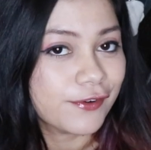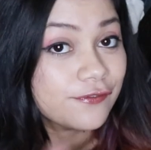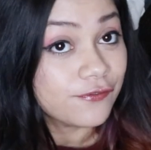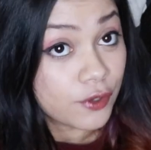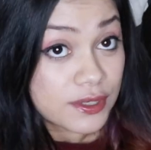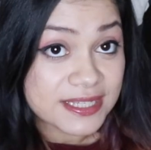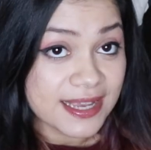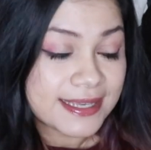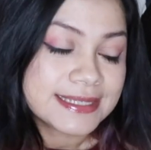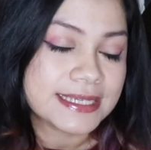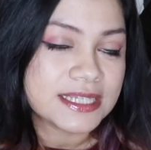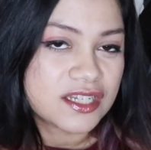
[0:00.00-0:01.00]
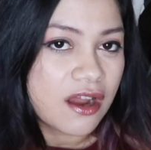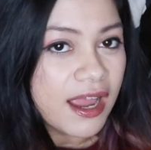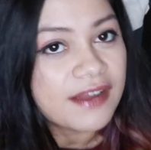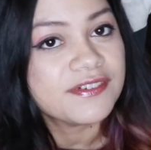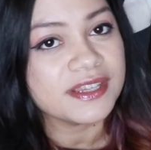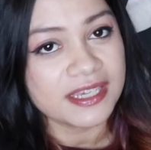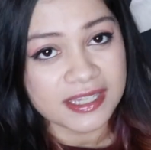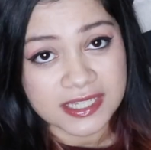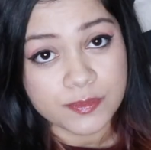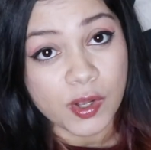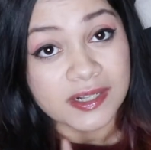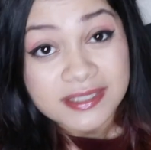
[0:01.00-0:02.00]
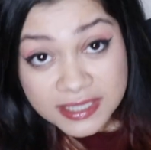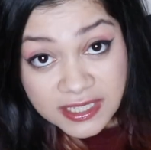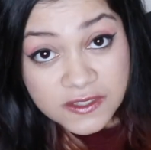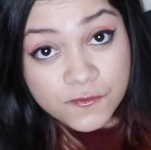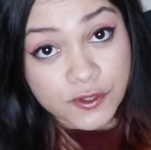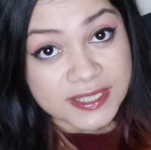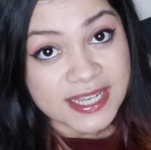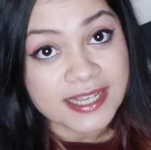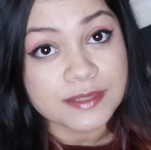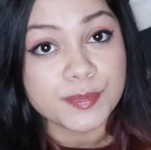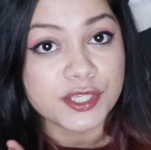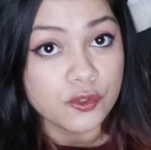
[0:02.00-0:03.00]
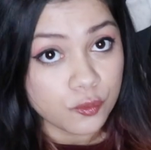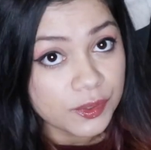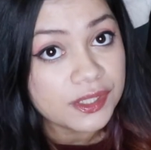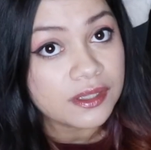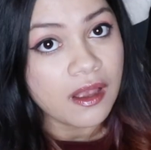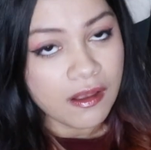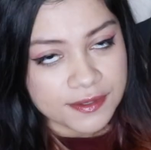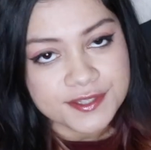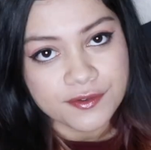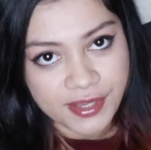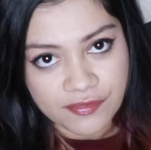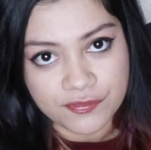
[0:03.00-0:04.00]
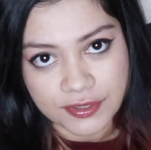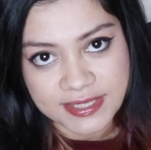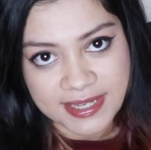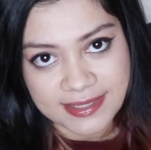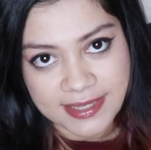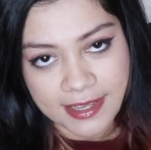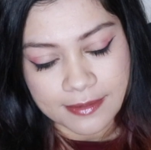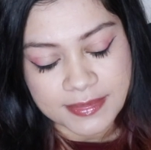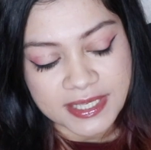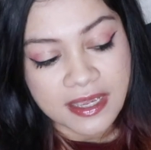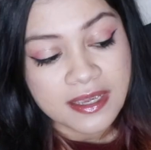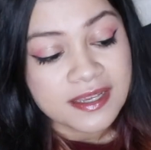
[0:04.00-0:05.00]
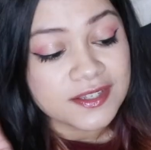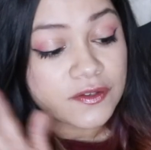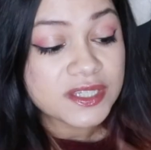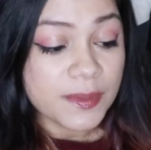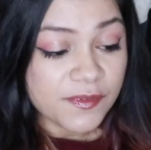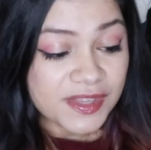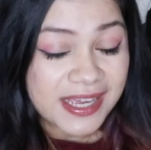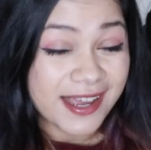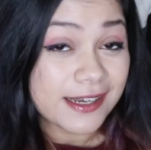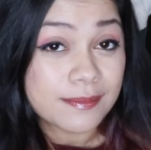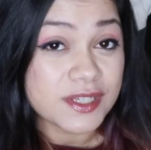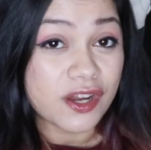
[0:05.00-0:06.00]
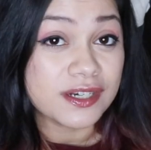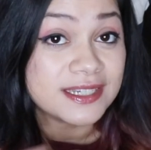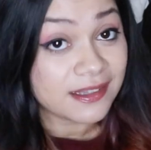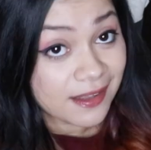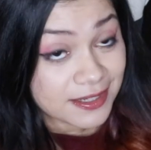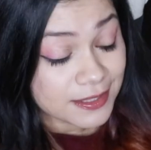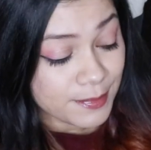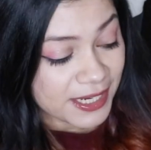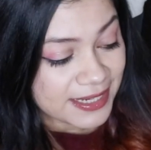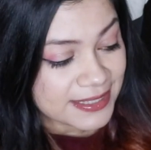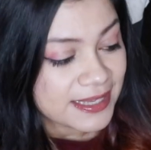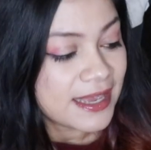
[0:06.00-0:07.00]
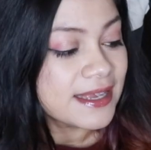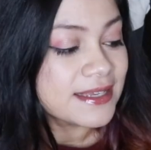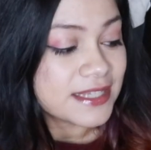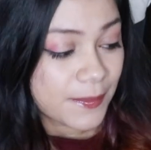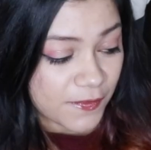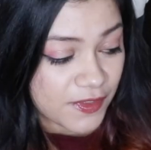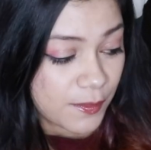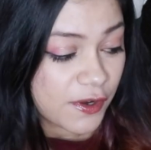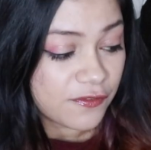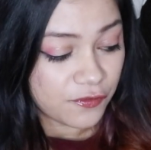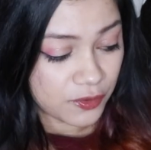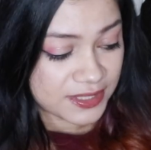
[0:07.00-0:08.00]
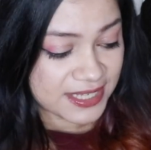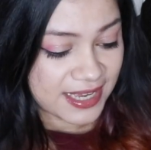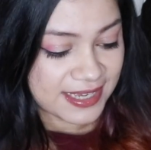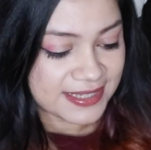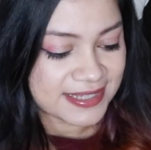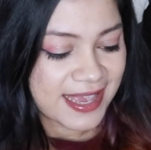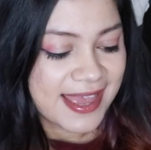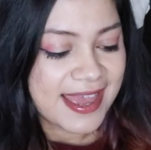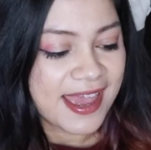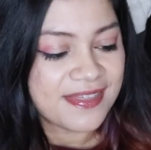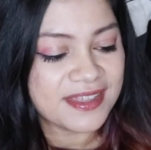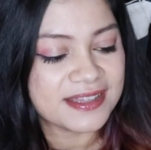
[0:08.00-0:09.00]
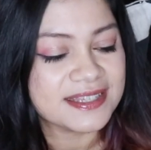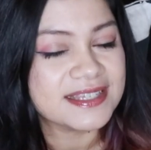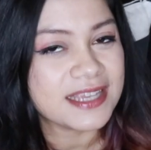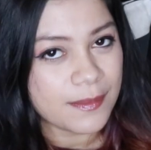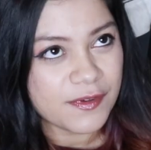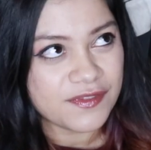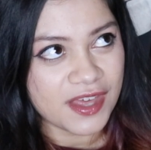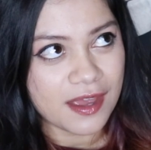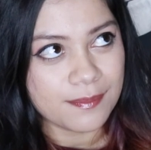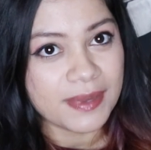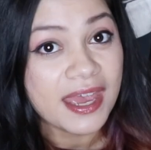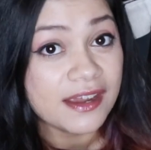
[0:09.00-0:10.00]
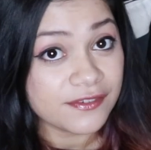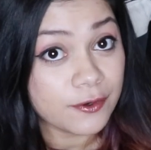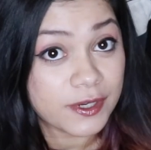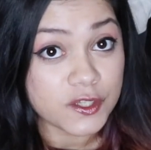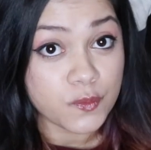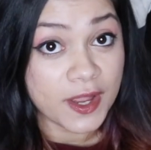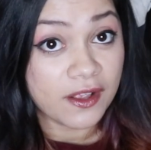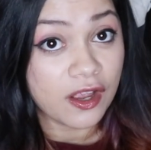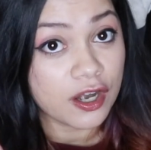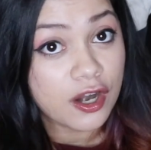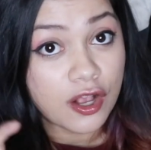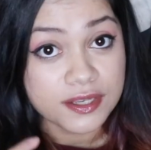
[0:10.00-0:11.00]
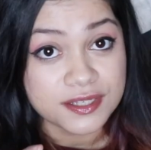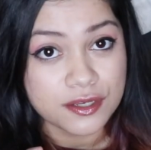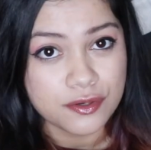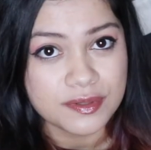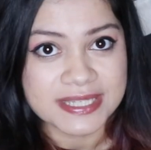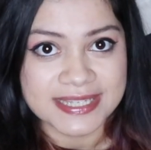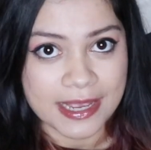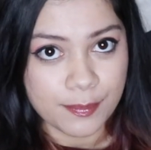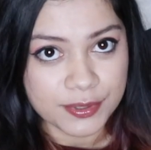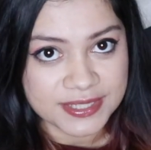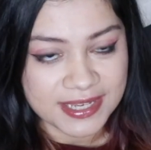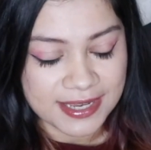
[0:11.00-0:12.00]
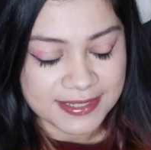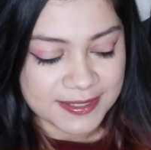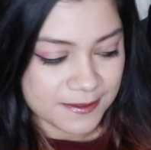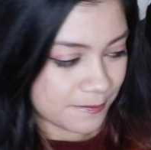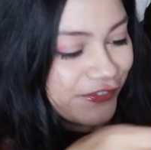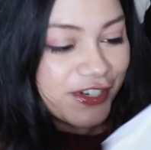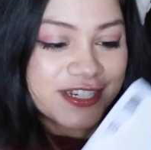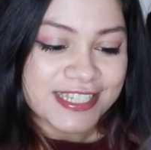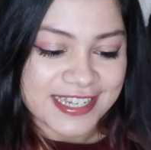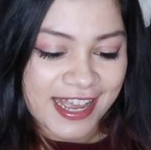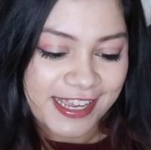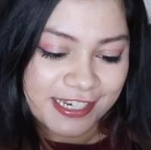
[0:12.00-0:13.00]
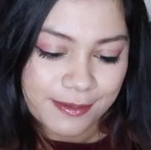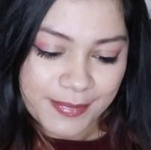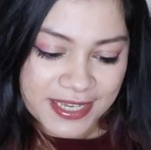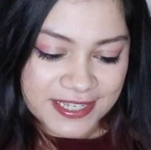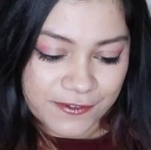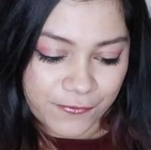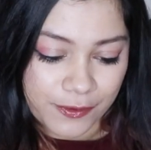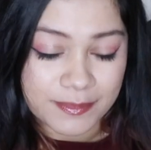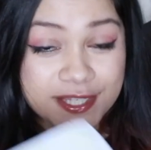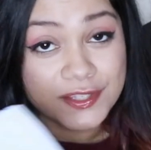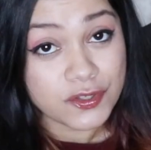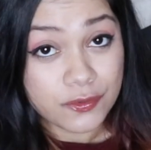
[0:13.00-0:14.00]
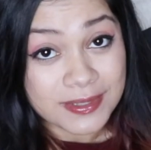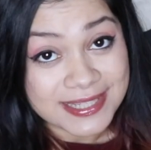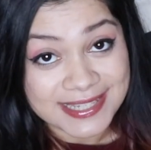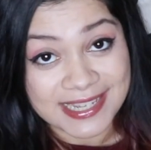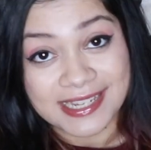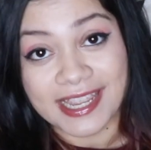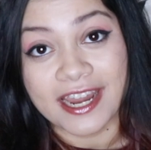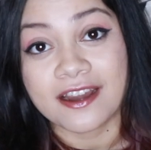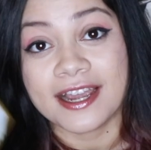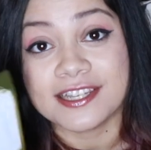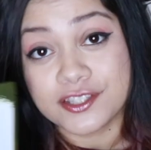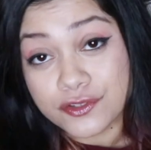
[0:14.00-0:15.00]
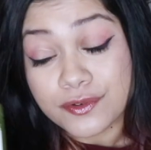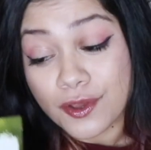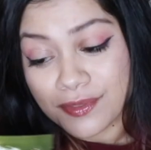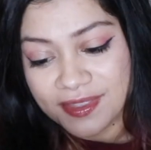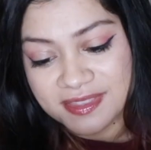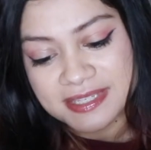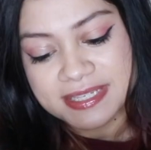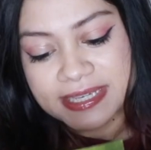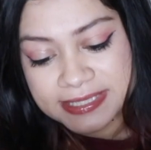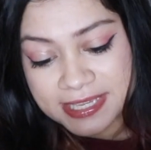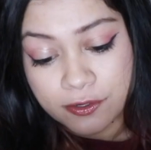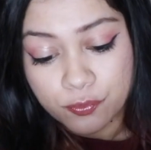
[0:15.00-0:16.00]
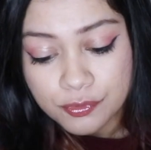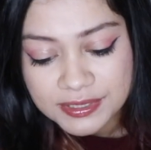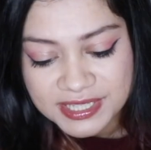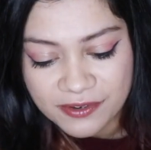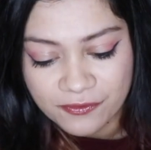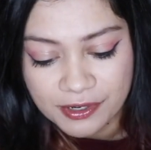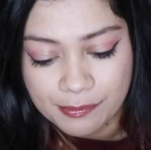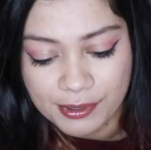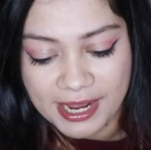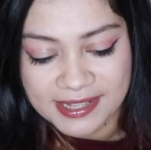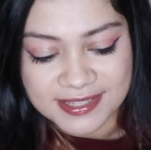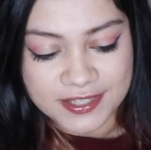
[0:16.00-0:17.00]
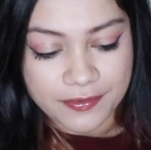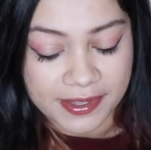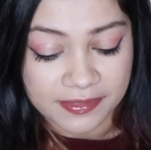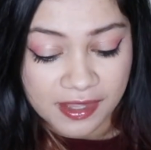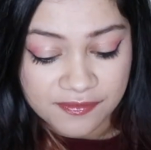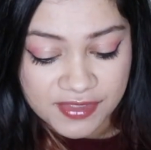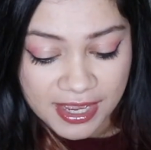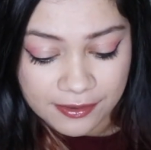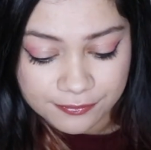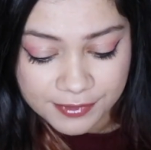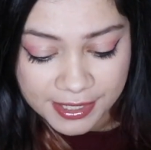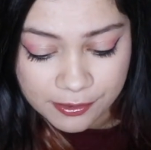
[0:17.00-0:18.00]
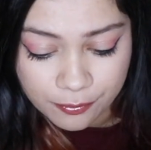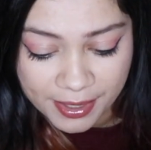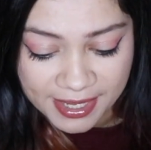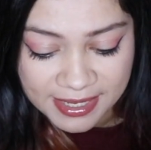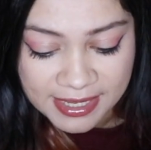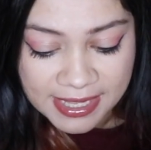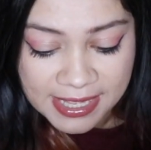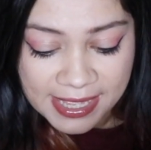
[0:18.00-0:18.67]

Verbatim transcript: for full size, because not everything in this box is full size, but you will also get full size items. So some of the items are deluxe minis, some of them are full size, and then some of them, every once in a while, are also sample size. First item is from Soon Skincare. I do know that this is a cruelty-free brand, so I love that right away.